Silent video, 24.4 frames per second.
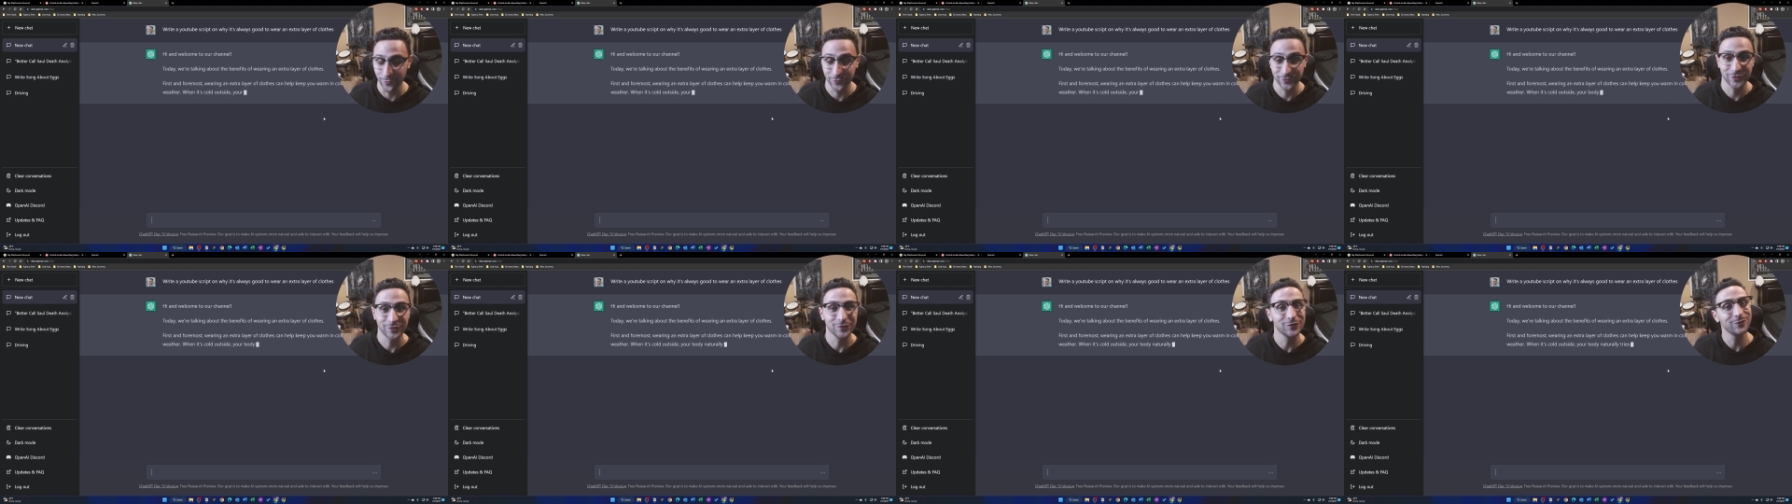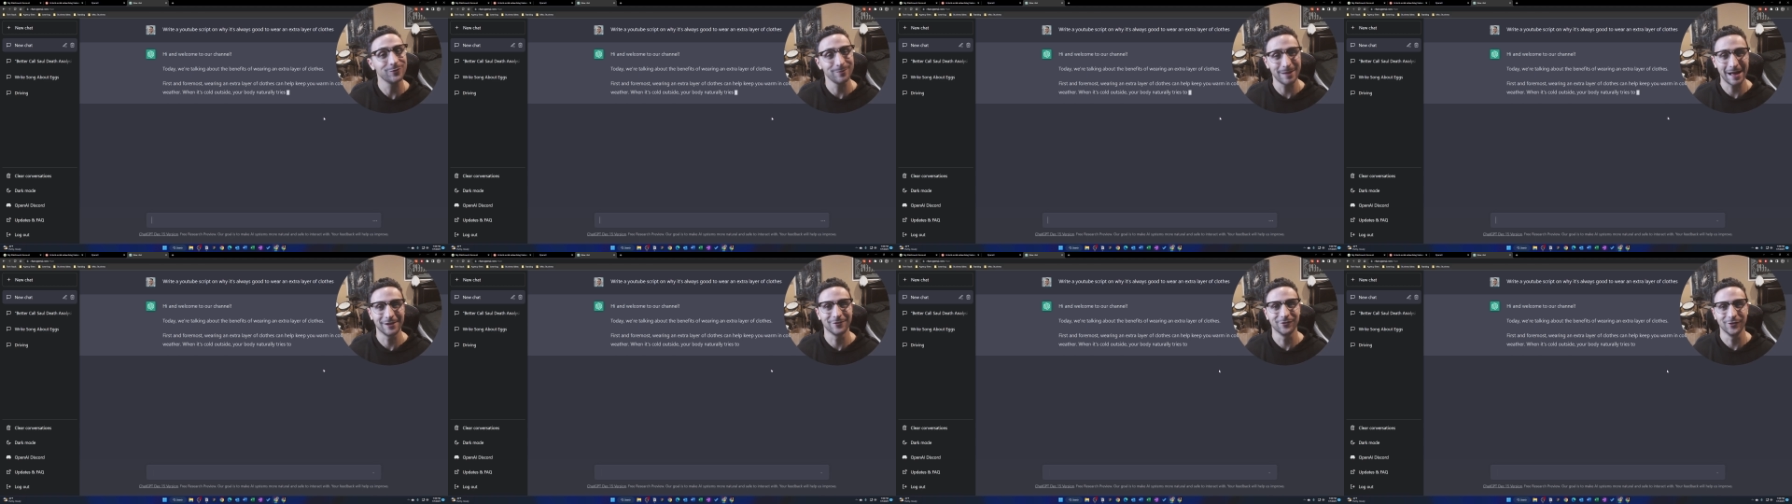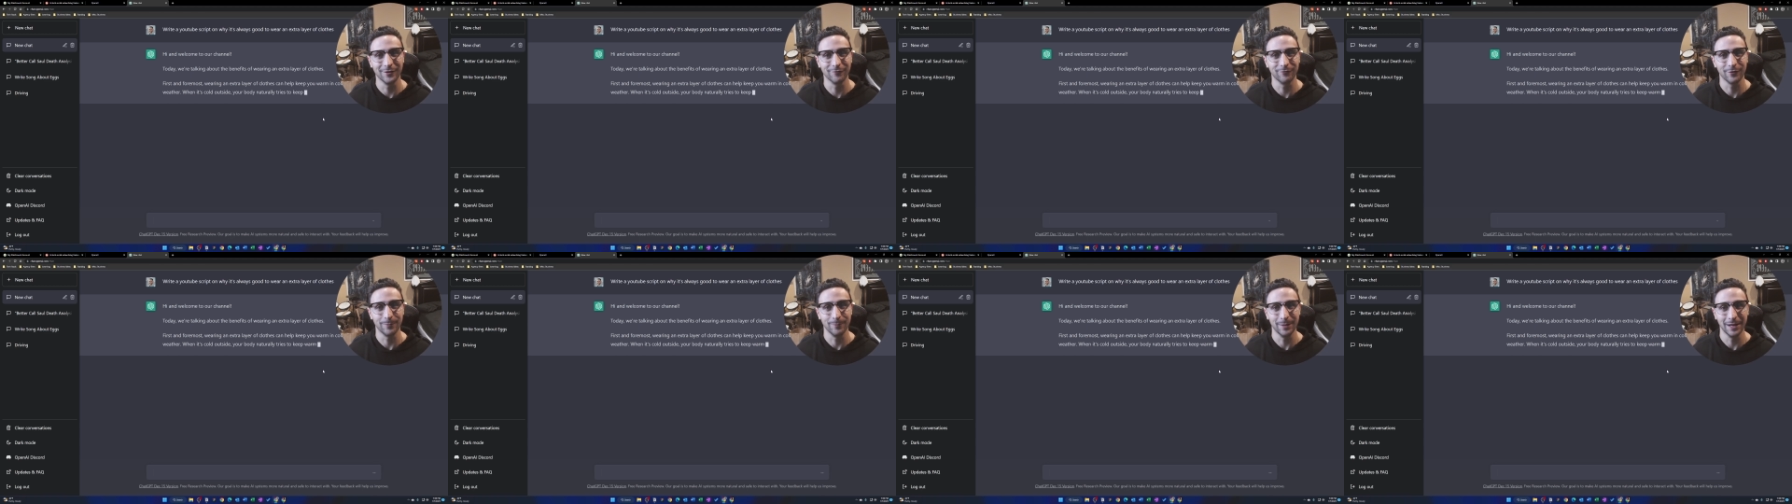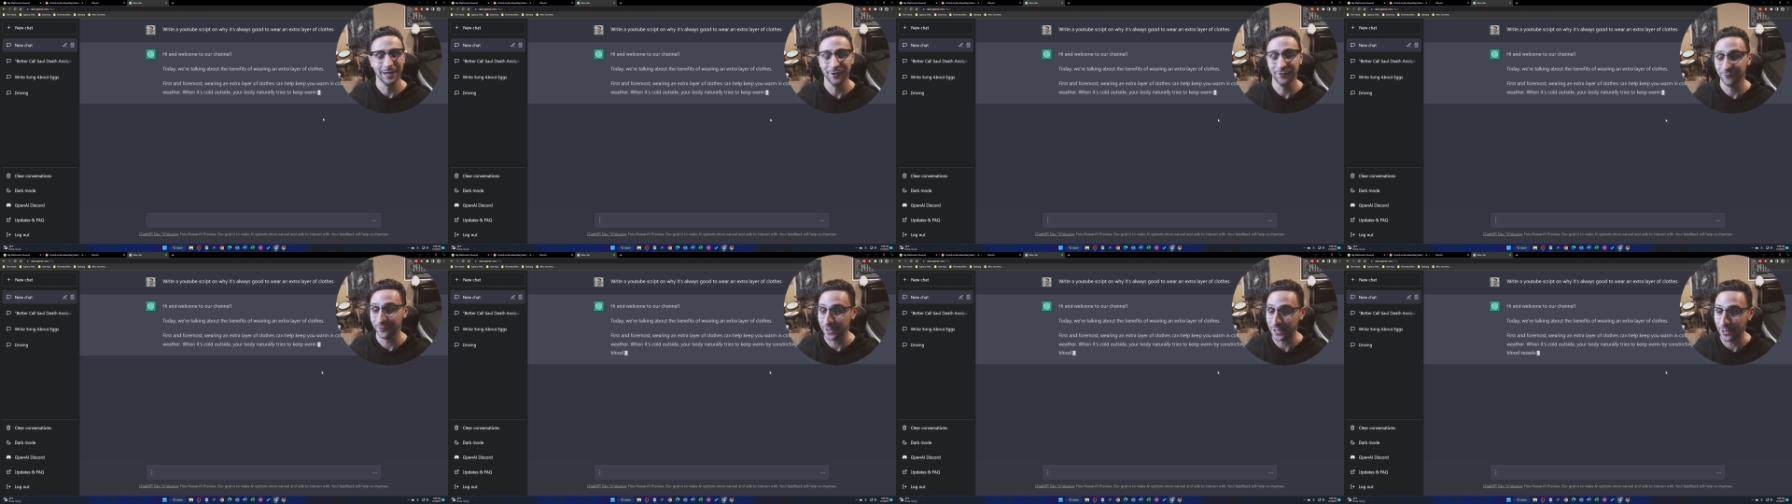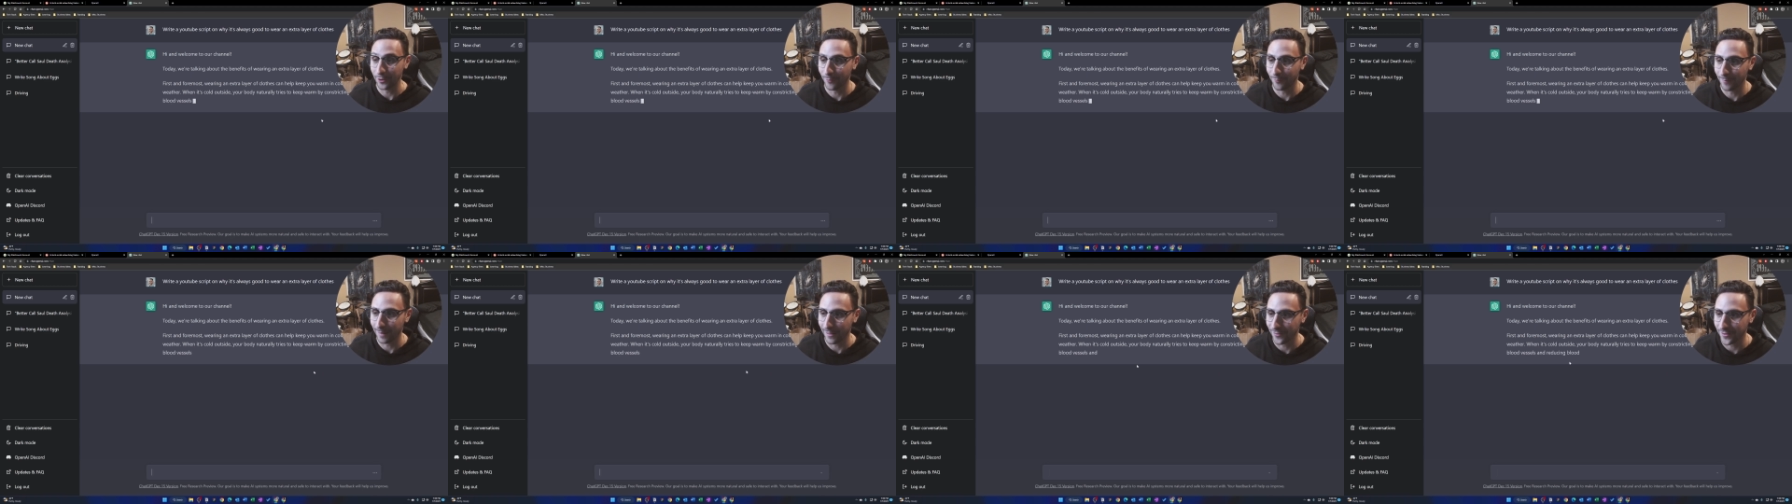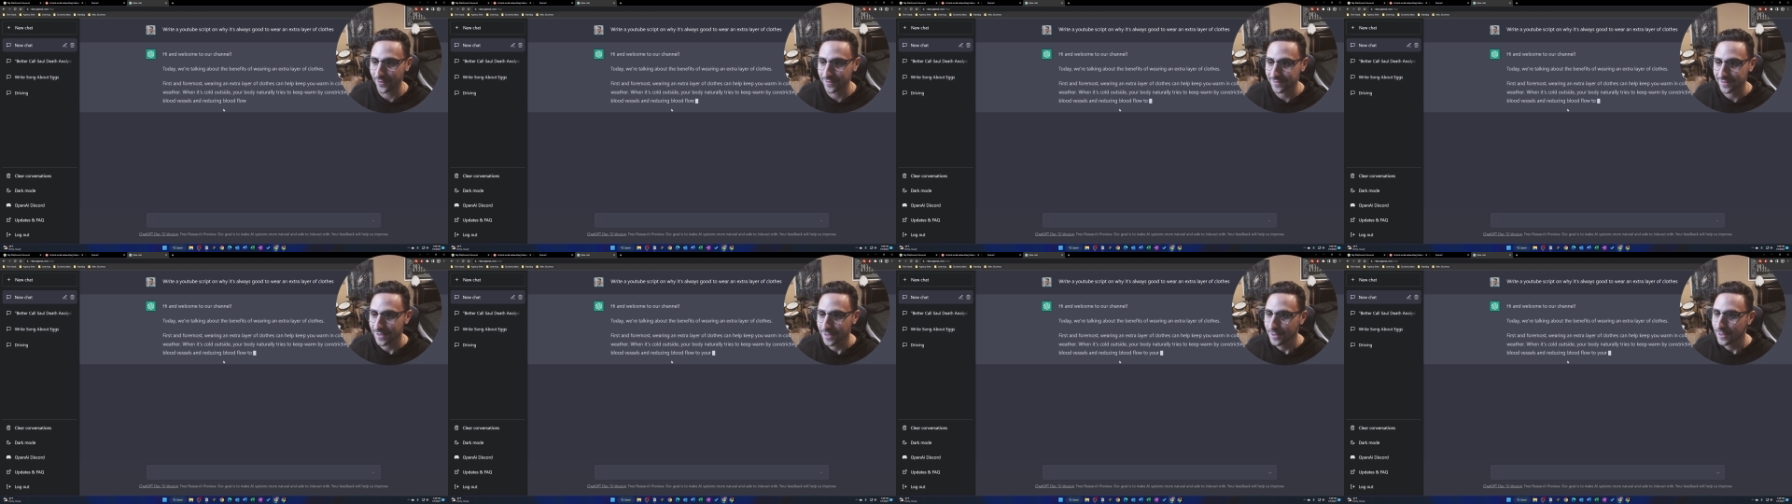Could you imagine if I made a video about this?